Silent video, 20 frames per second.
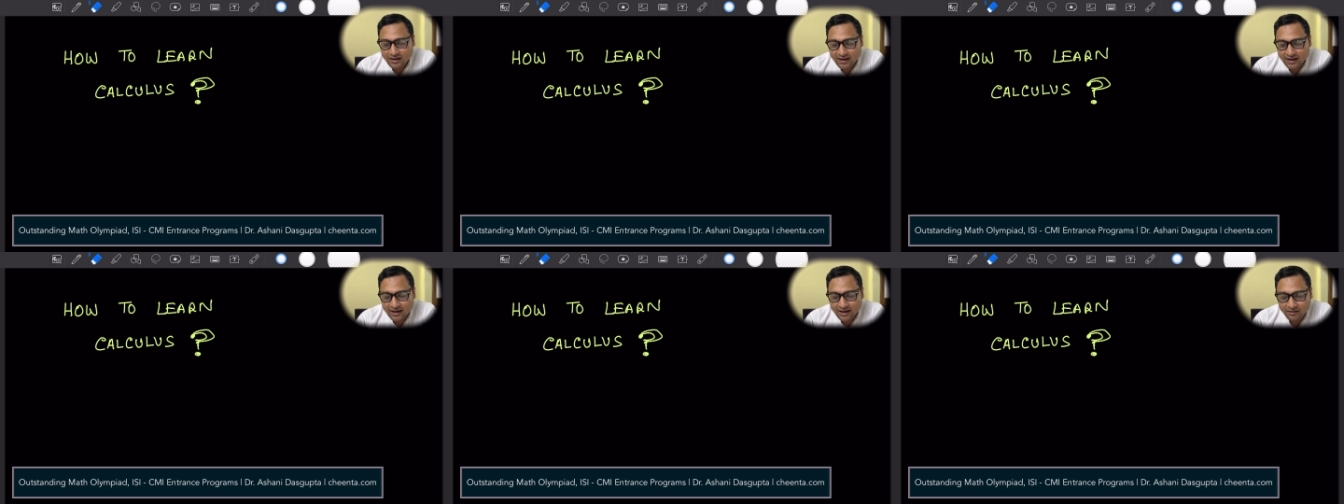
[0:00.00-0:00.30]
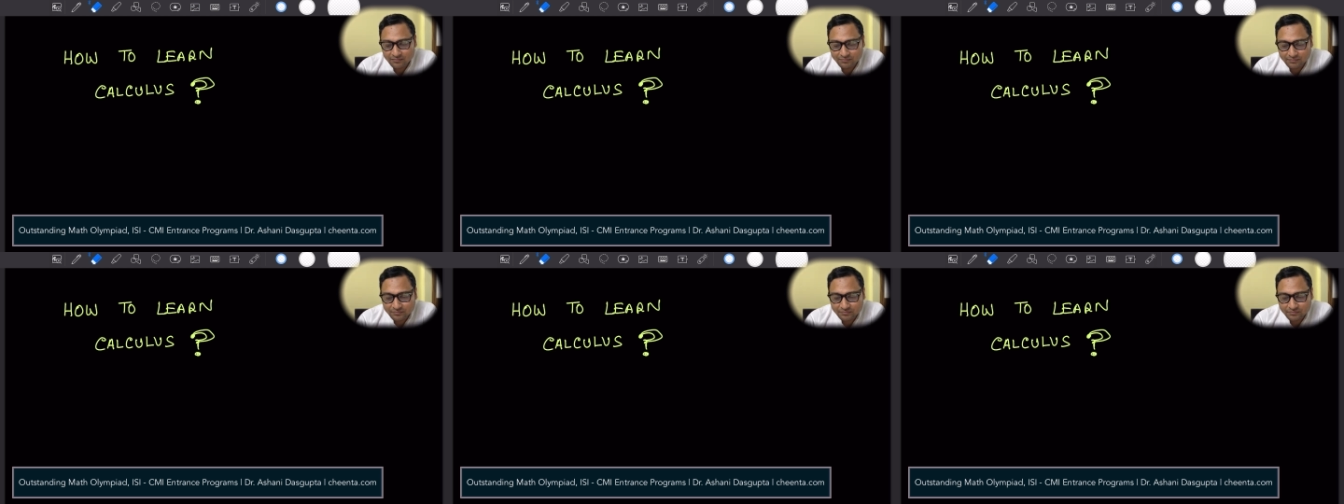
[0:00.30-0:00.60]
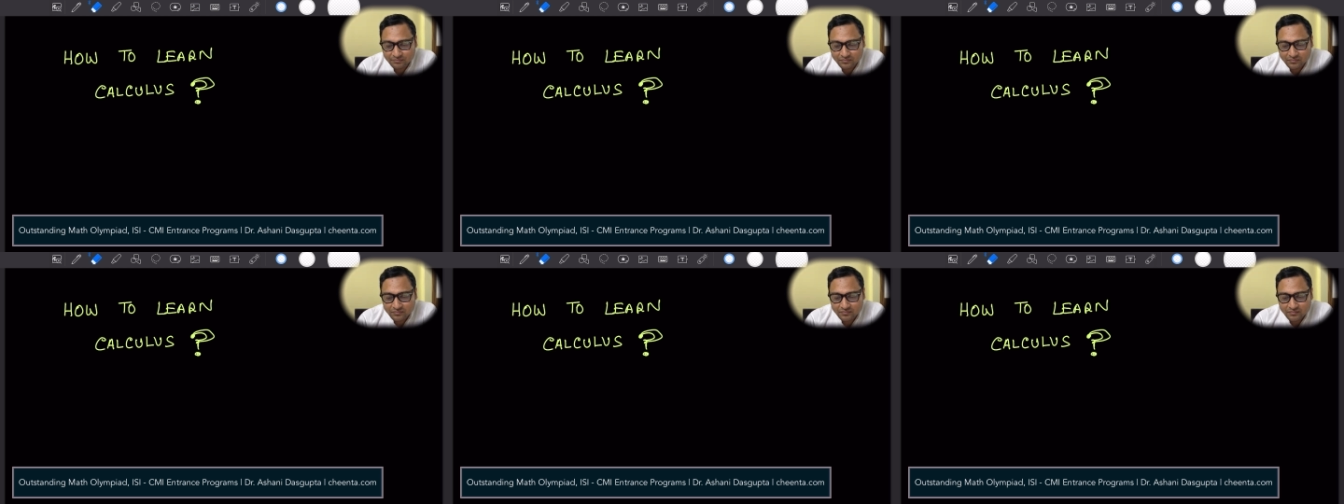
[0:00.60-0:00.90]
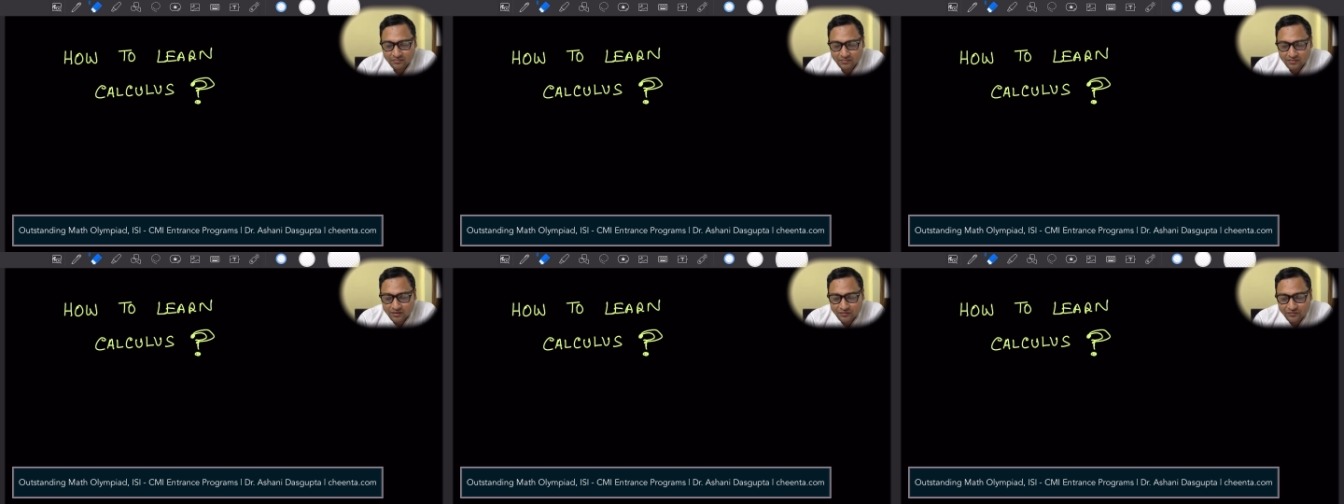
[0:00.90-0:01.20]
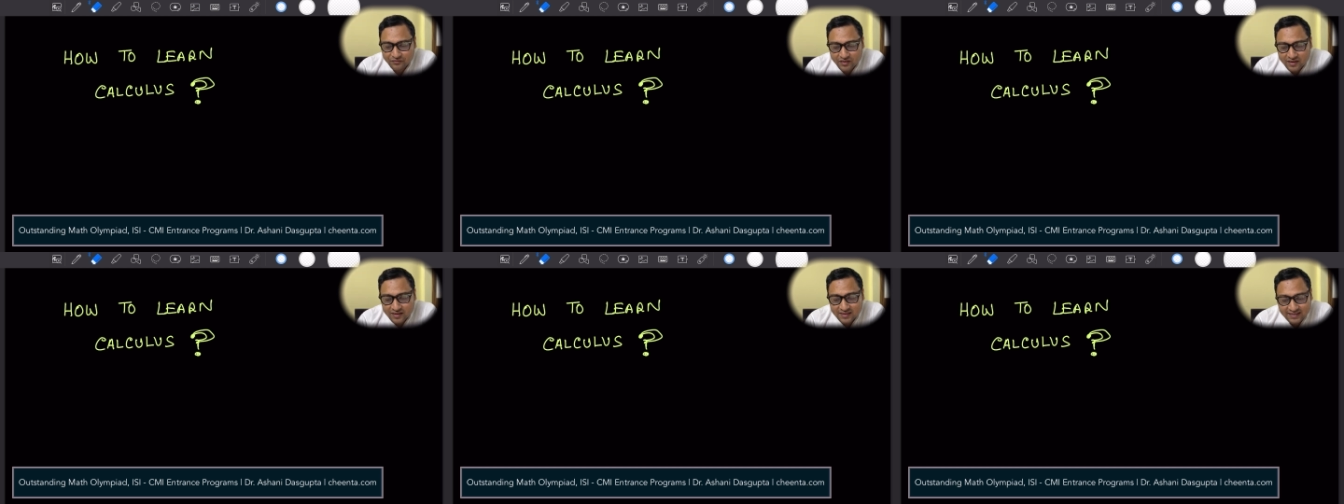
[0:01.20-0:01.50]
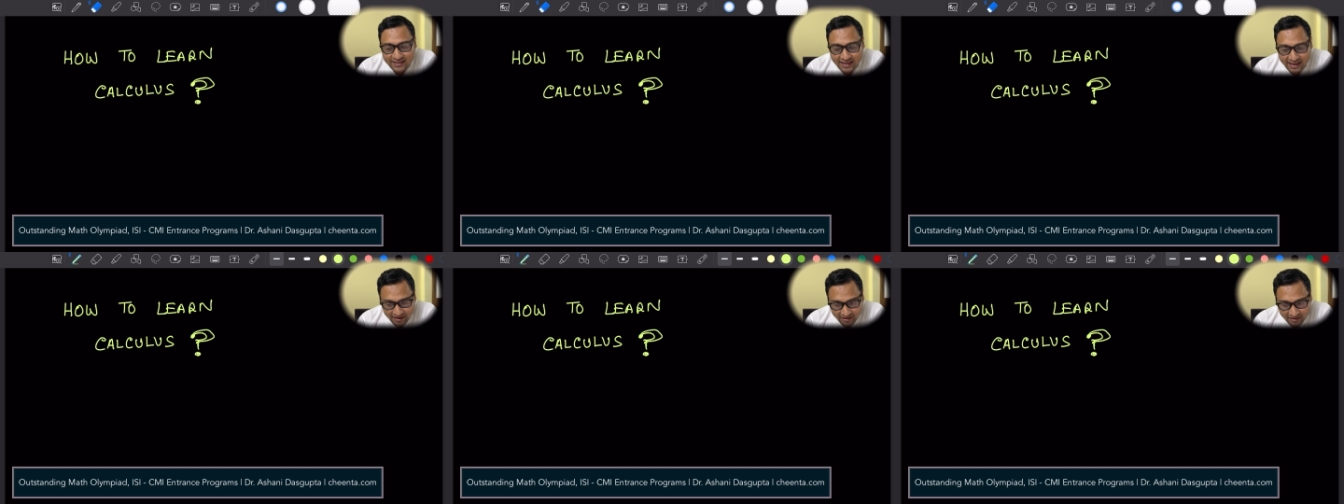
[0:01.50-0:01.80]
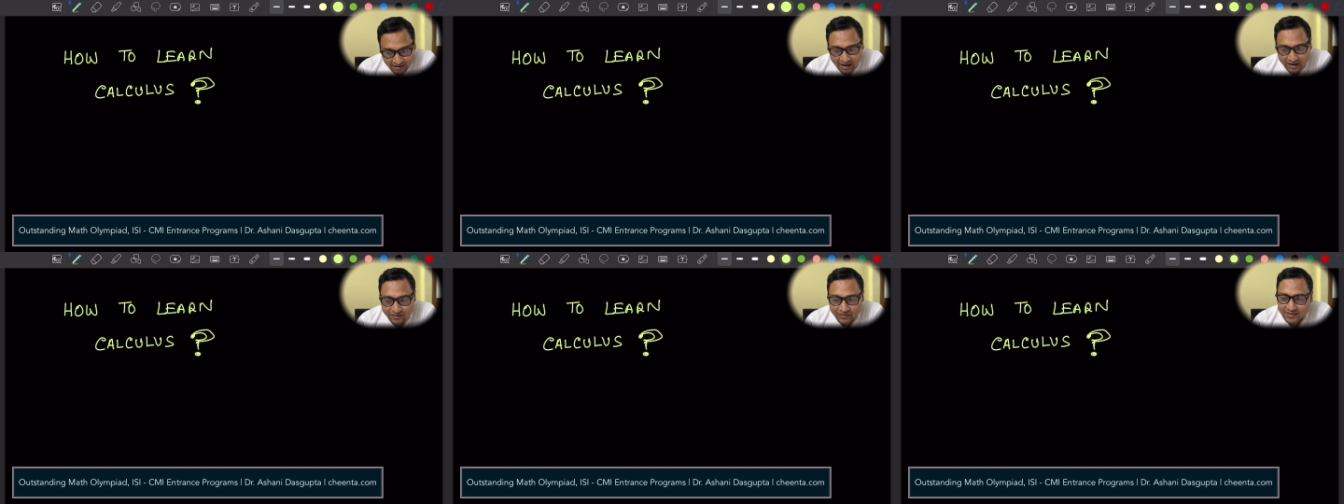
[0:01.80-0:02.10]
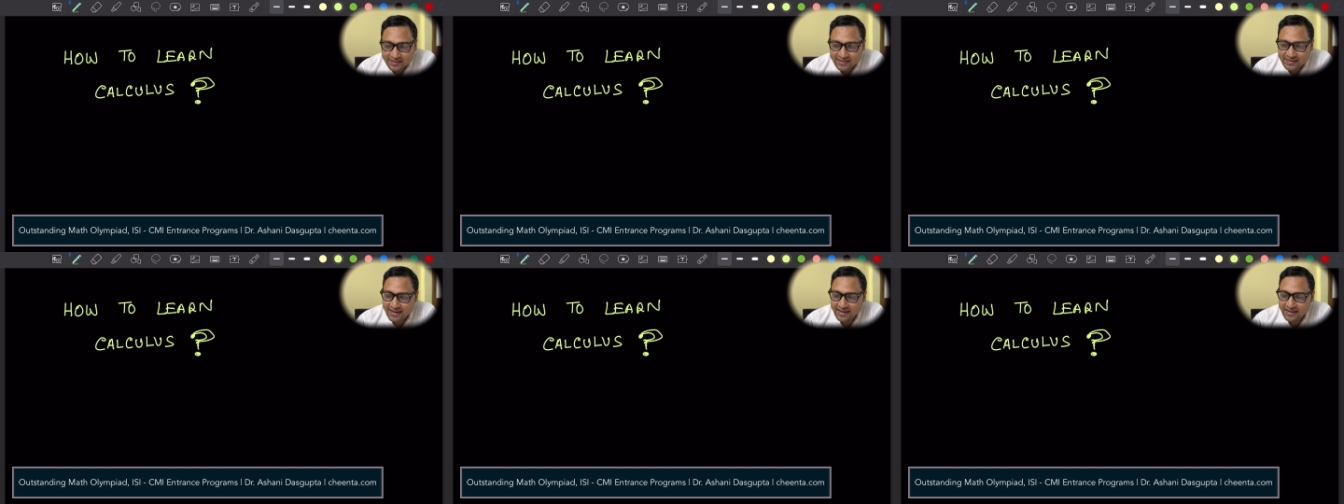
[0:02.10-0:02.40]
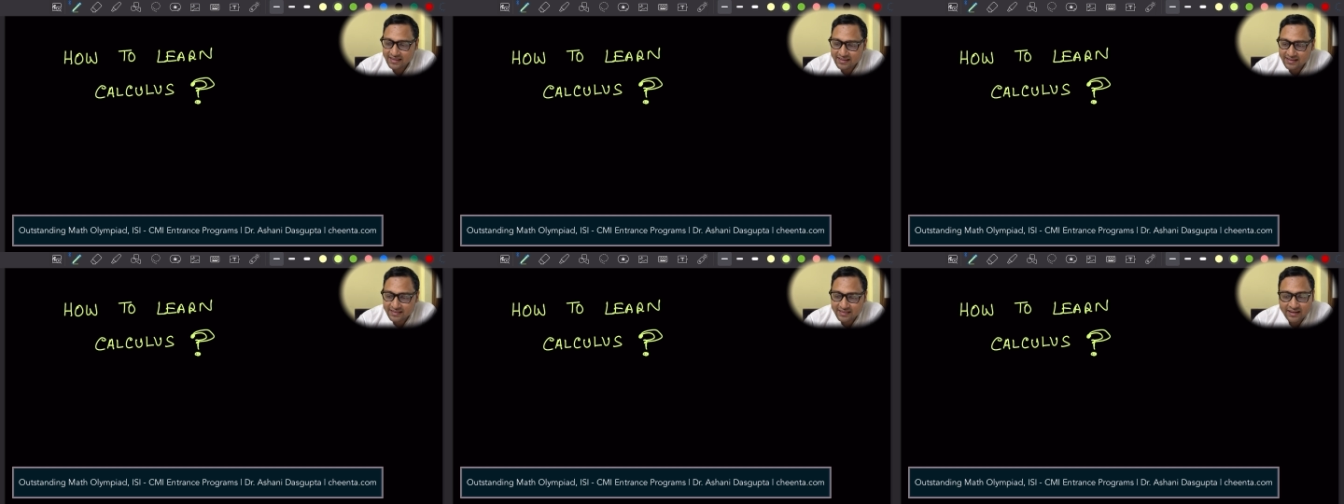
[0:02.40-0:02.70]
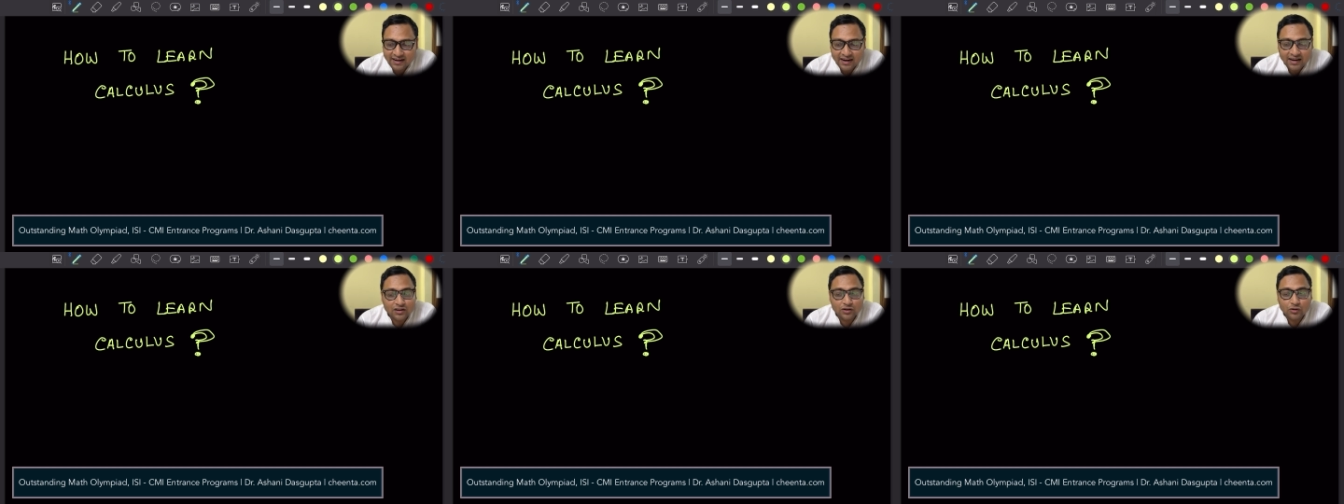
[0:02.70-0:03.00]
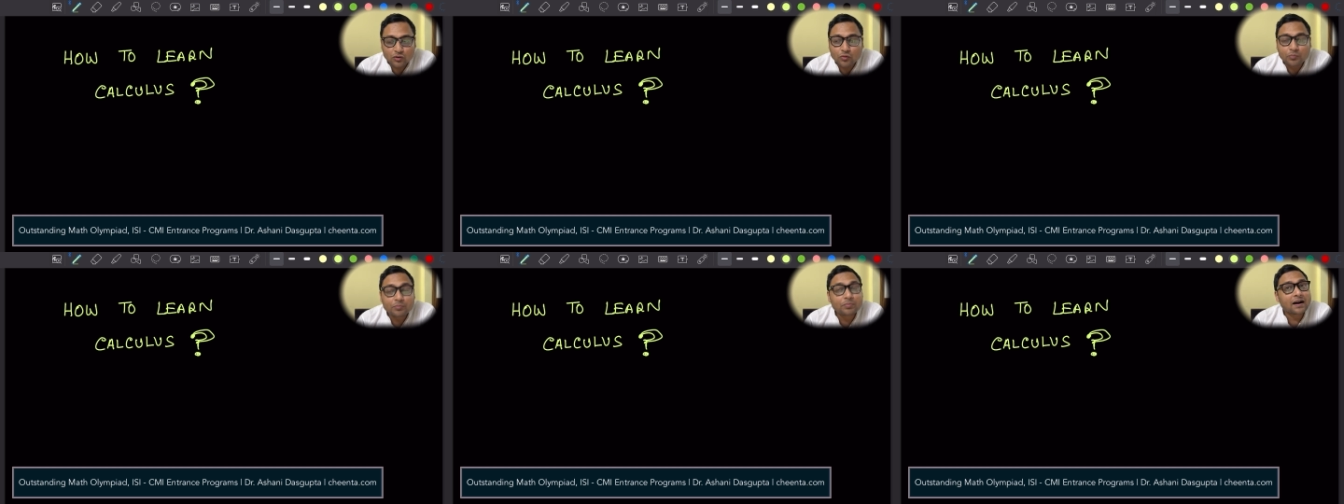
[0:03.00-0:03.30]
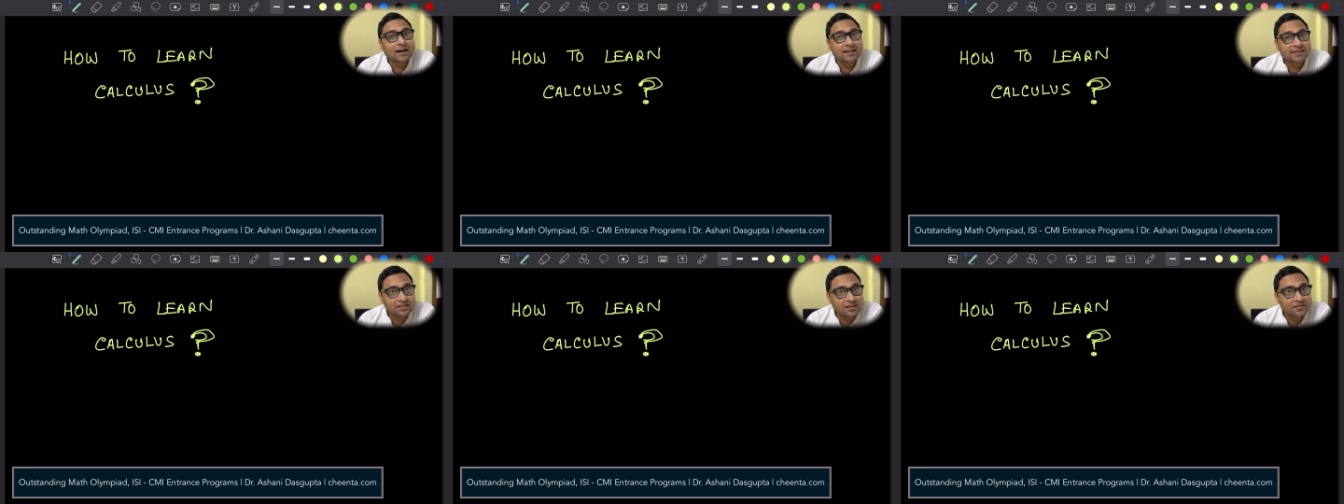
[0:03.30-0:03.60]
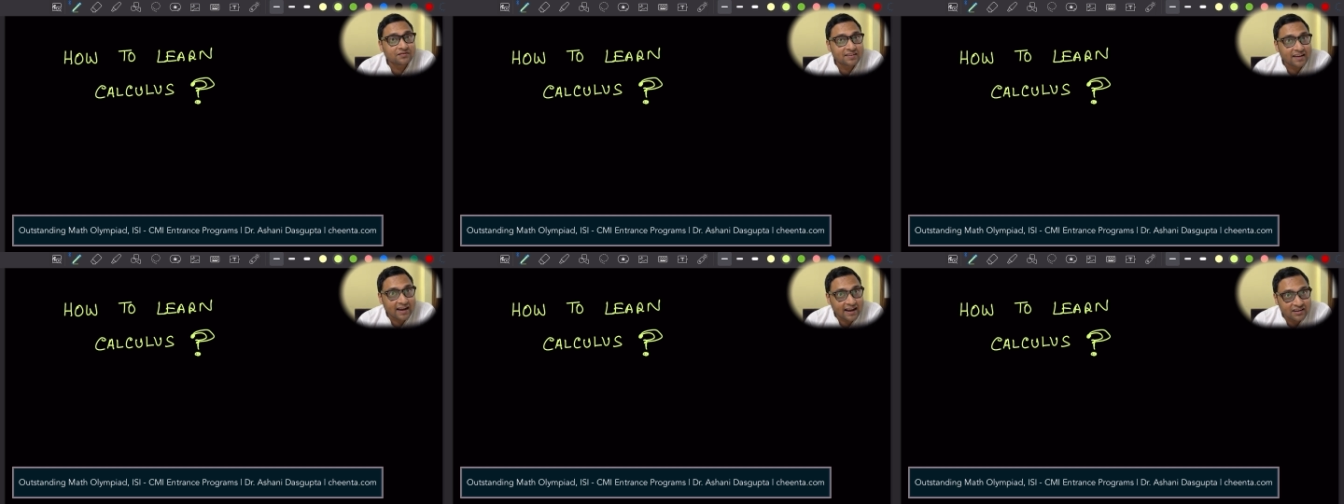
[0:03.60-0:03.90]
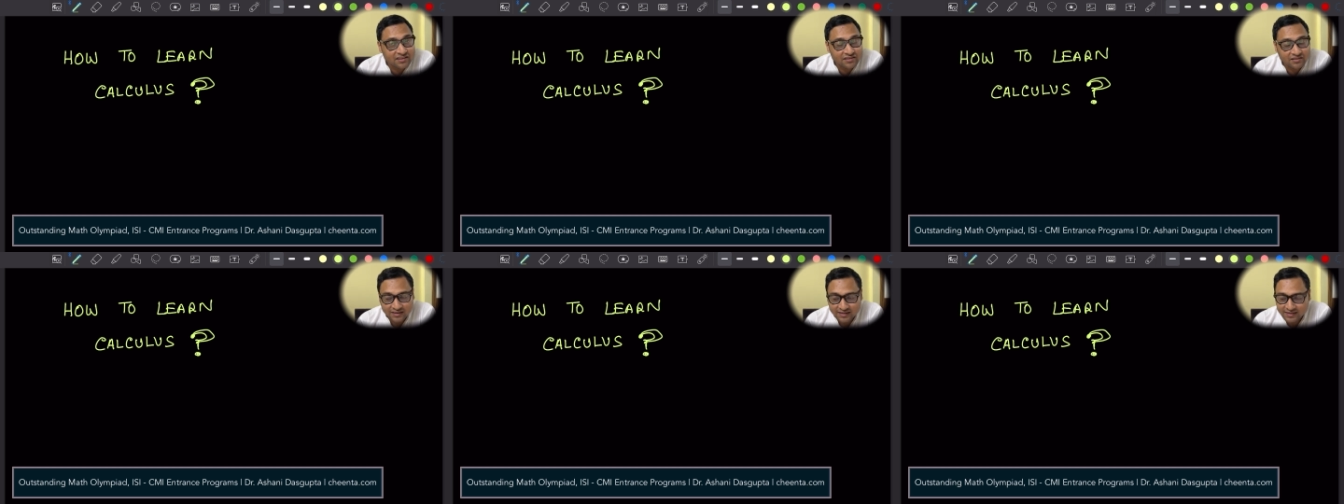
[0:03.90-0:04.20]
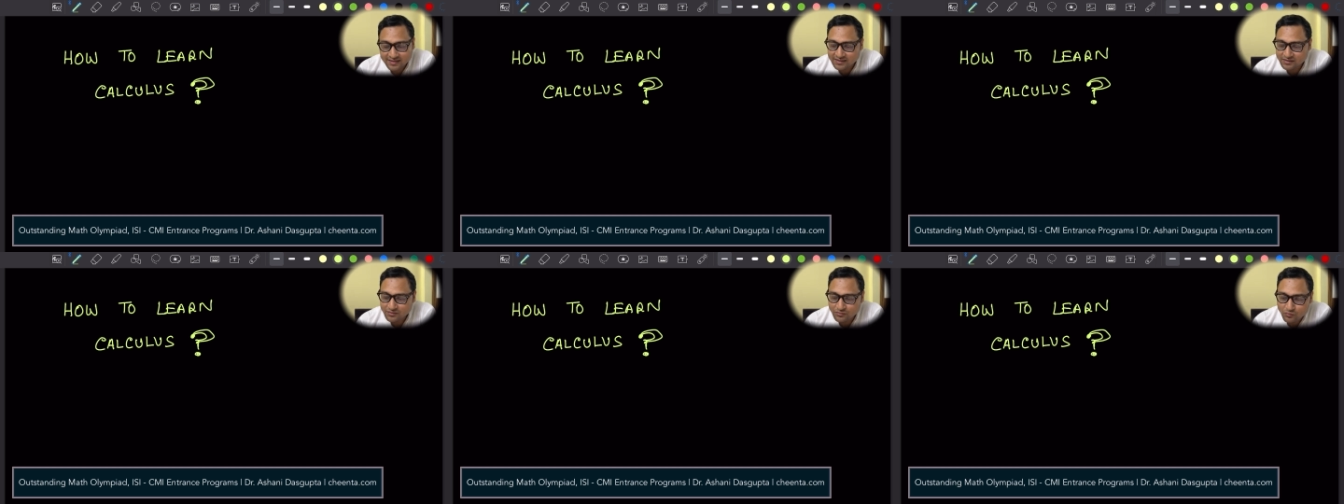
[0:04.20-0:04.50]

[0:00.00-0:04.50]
the first thing I would say that there are two parts of calculus.